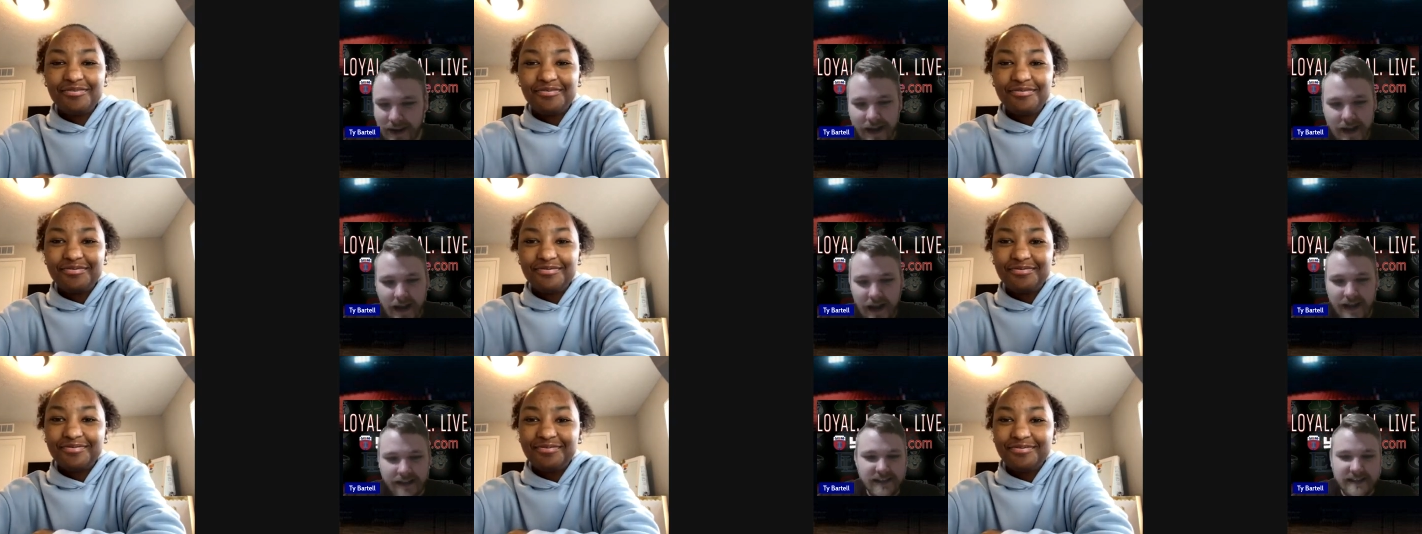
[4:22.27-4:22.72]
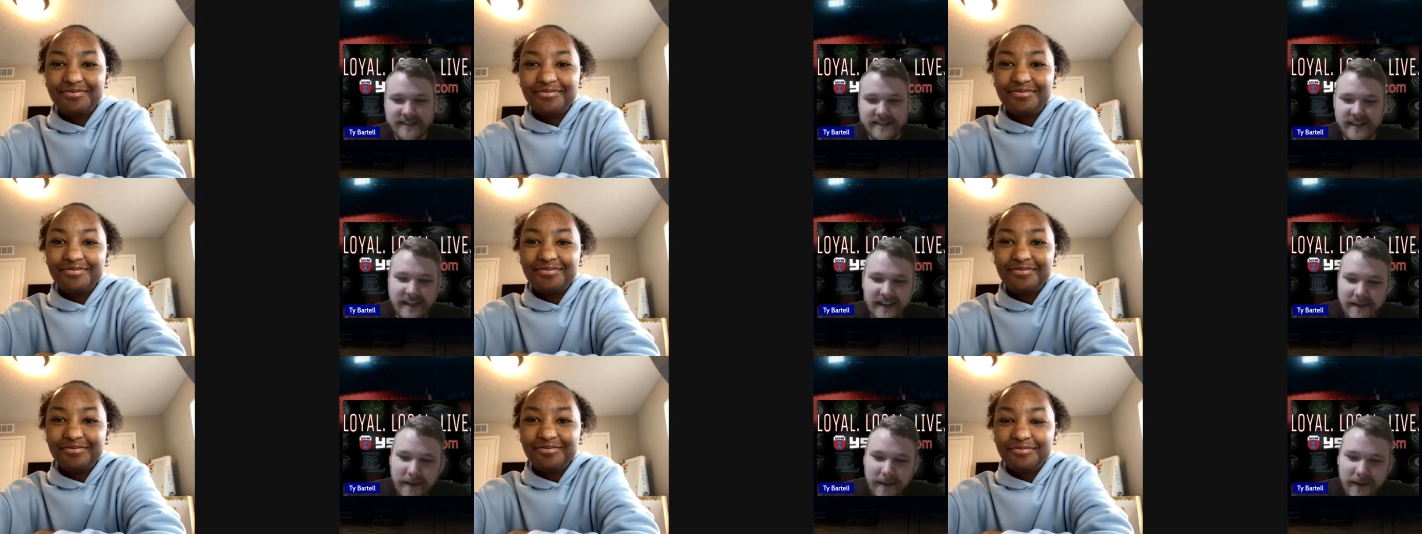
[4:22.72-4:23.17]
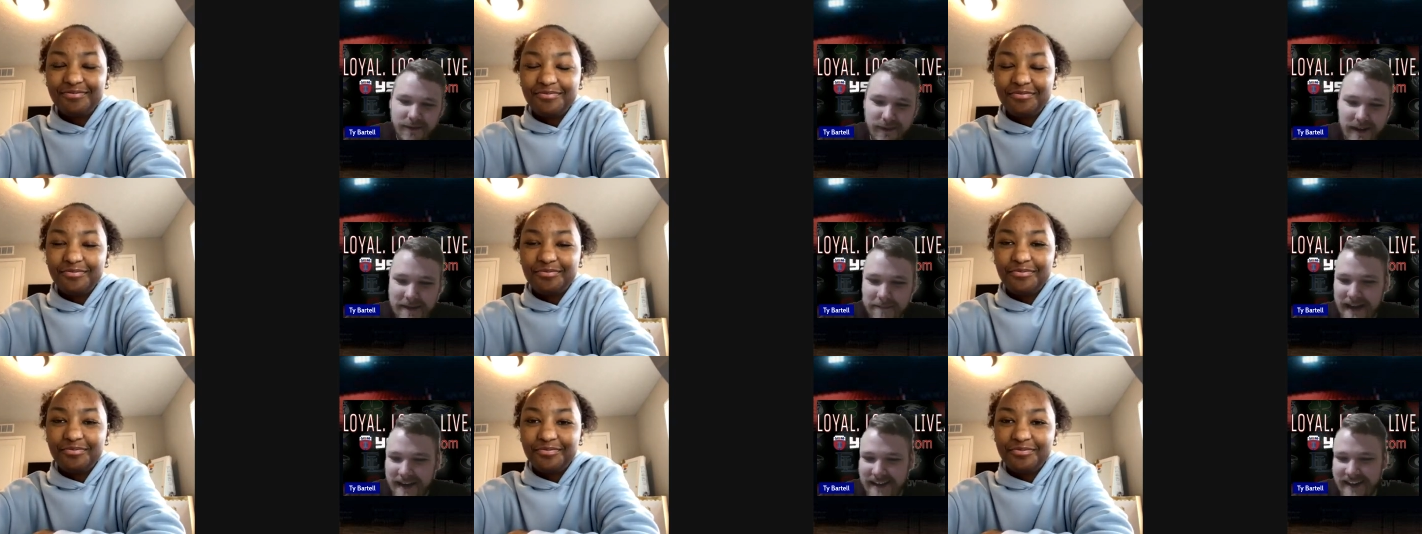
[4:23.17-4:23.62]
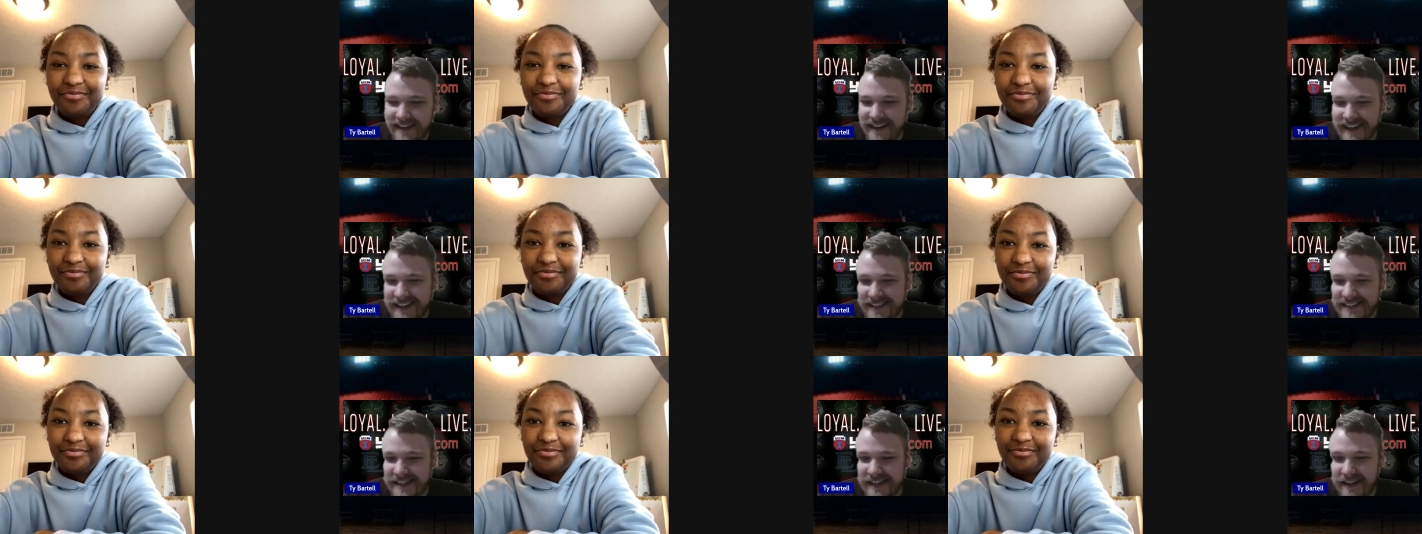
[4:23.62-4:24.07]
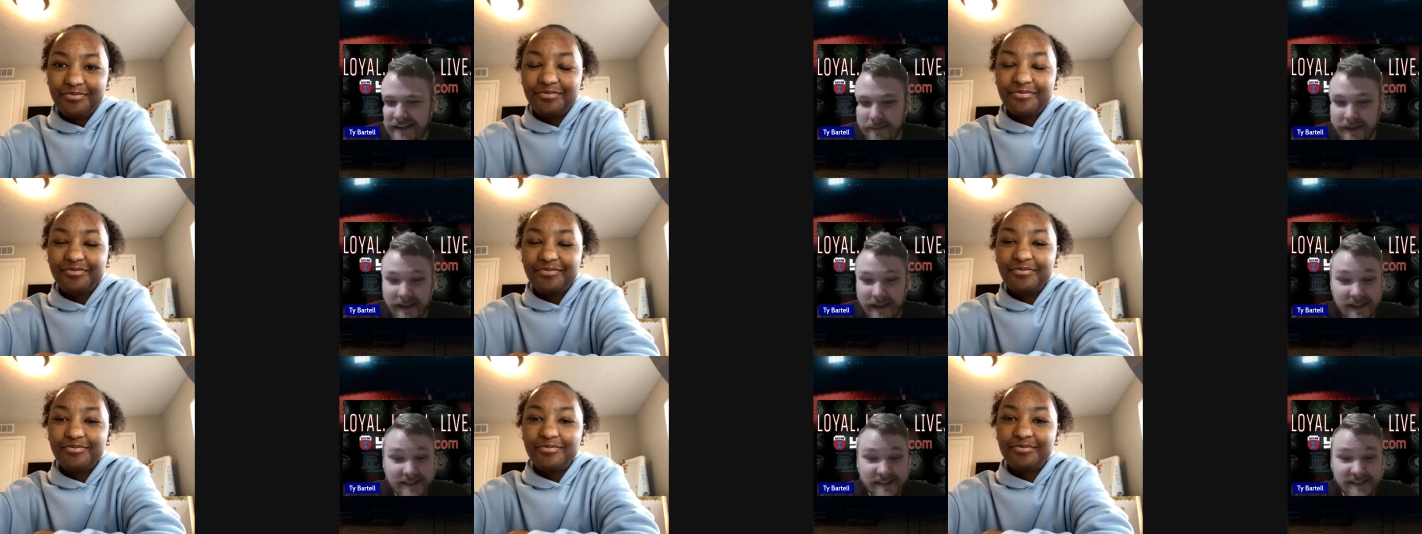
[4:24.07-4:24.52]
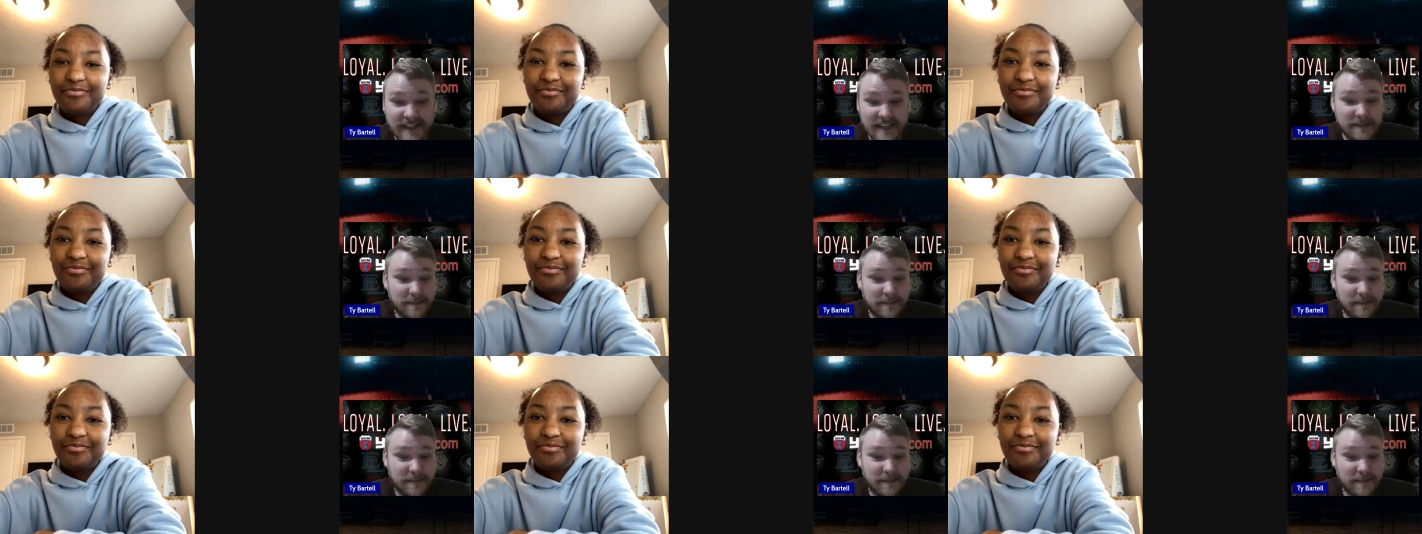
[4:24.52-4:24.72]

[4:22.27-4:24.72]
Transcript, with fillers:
Speaker 1: It doesn't need to be rebounding. It doesn't need to be assists,